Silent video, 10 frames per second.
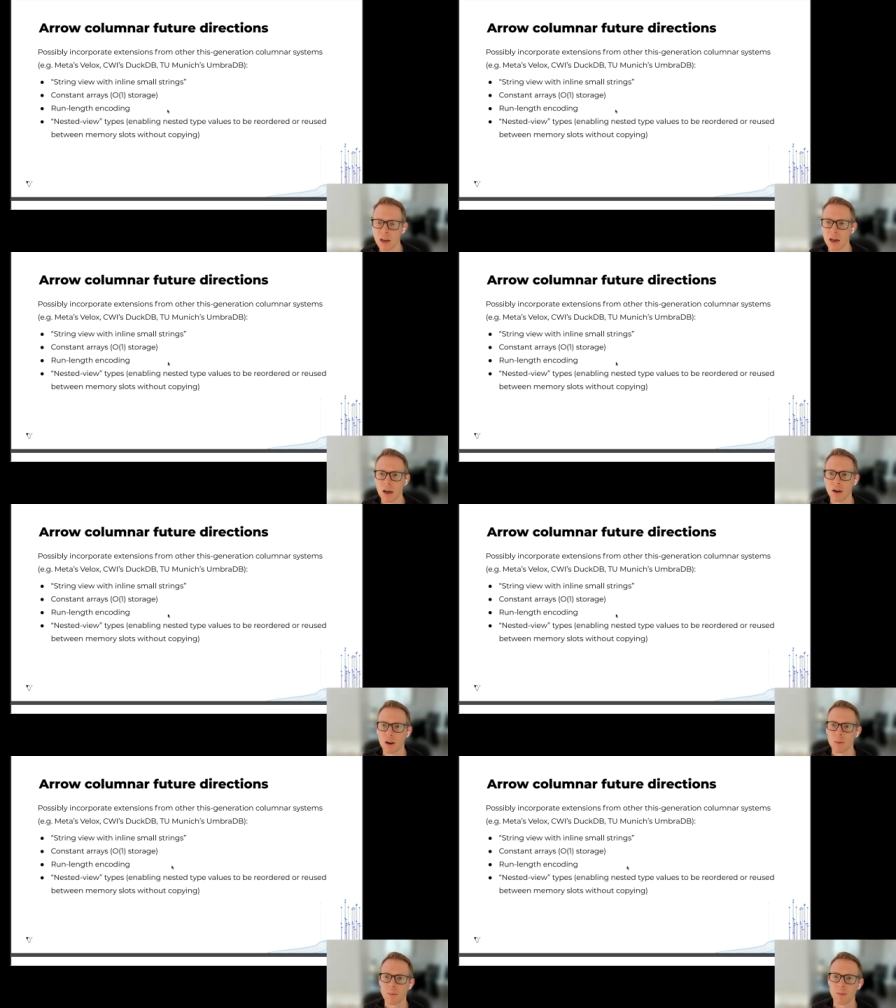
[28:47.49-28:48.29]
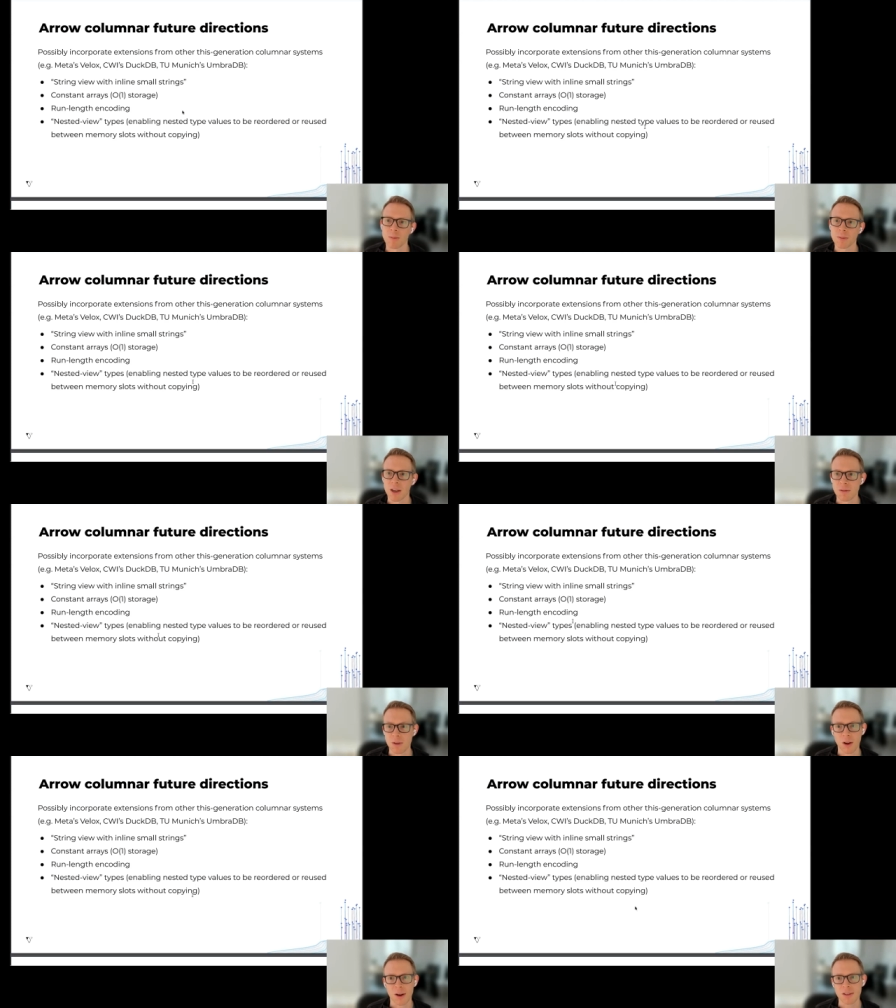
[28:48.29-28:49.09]
and
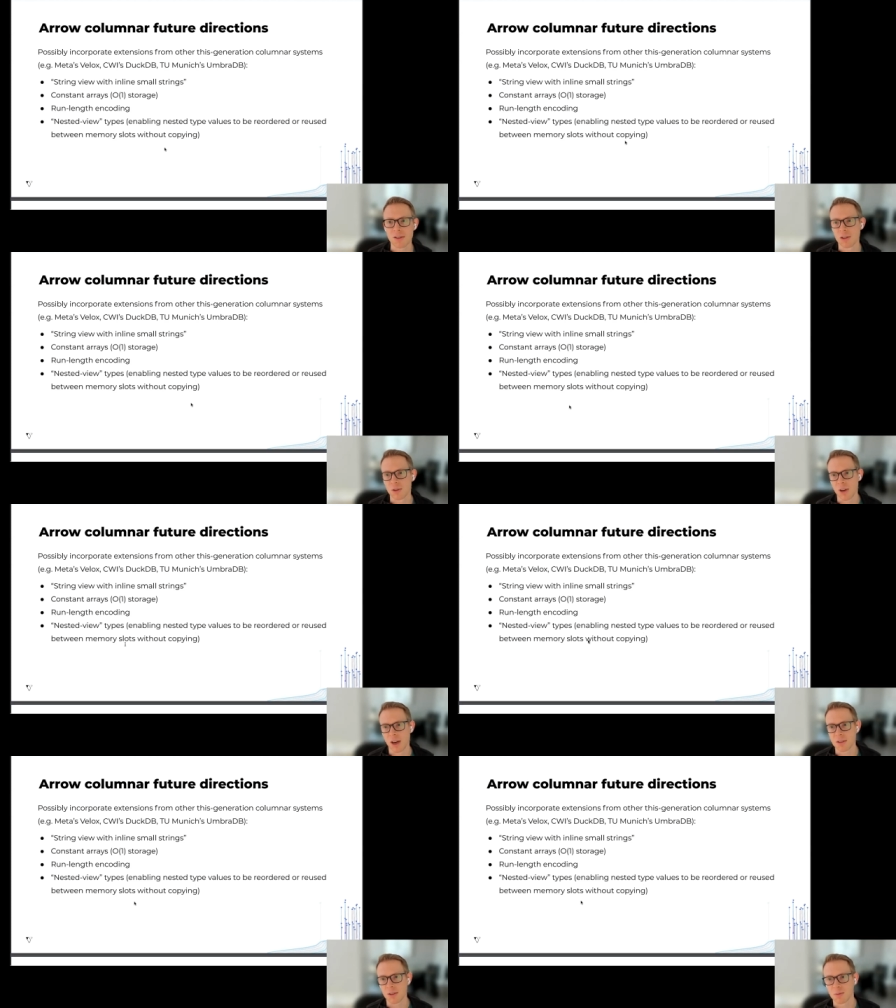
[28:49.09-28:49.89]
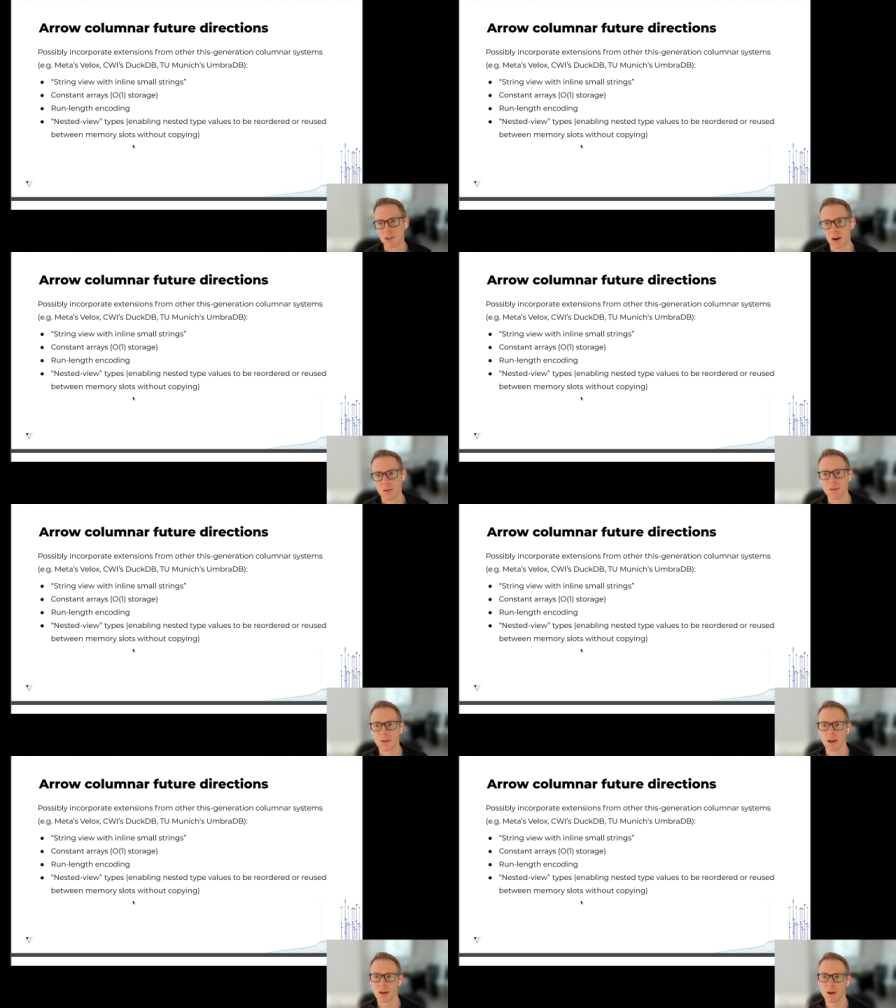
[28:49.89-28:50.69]
Velox has, has some stuff
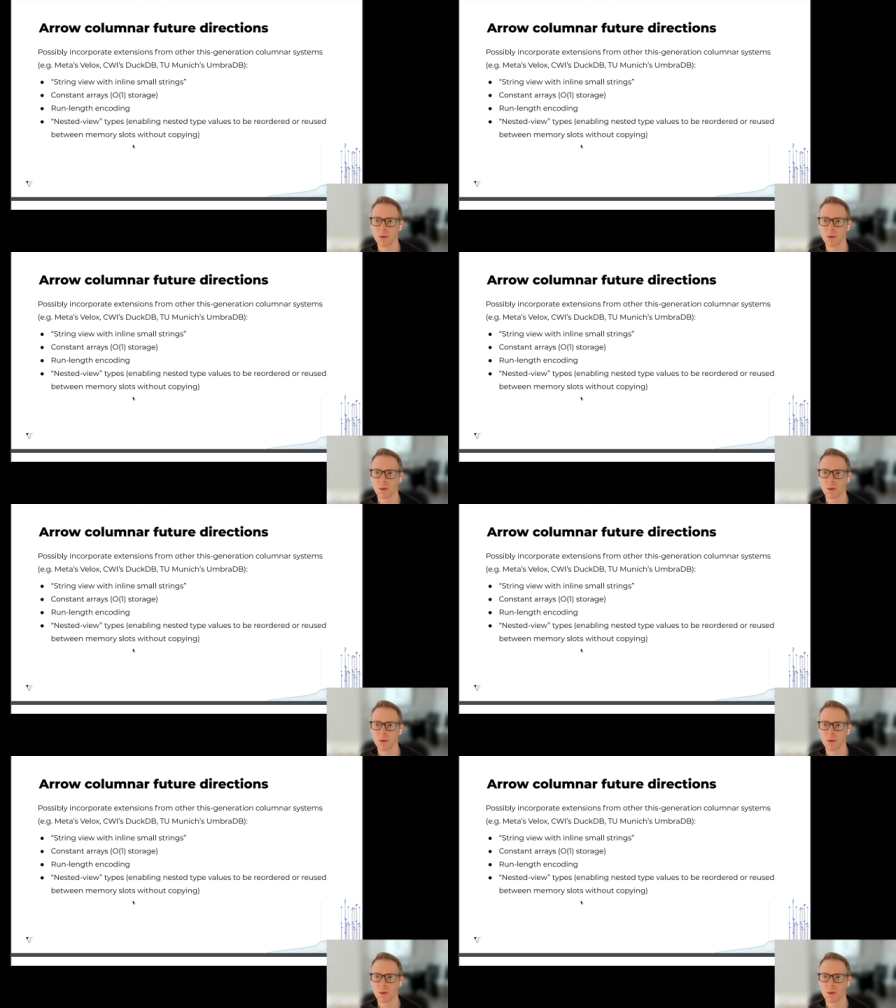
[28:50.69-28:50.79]
uh,